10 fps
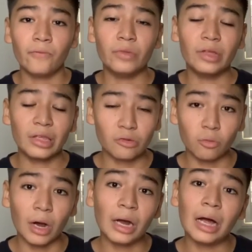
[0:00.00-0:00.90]
that's
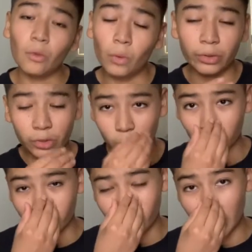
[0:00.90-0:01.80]
why I want to
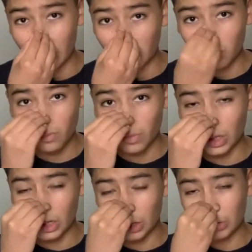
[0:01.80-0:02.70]
join FaZe,
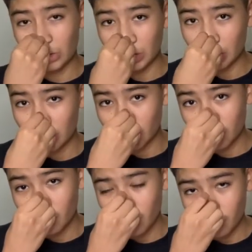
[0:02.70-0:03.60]
because
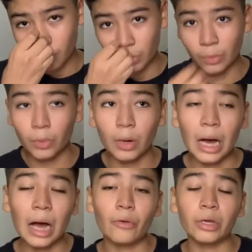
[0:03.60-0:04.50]
people
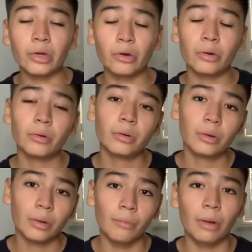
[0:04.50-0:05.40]
out here,
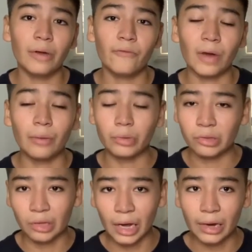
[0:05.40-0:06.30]
my family
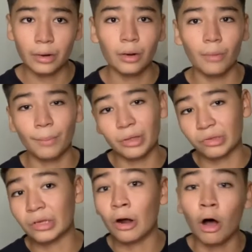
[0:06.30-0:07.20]
side, I'm not
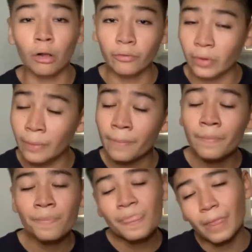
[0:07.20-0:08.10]
saying all of them,
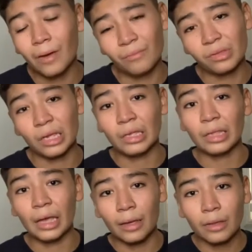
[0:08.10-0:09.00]
I'm saying
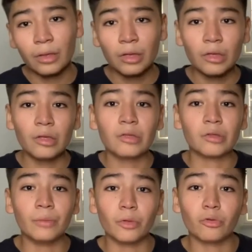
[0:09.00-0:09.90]
that
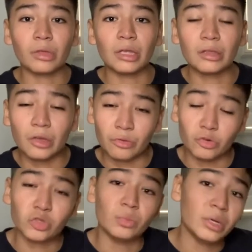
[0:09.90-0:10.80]
some don't think that
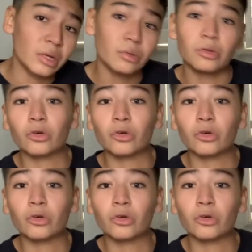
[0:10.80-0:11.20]
social media is a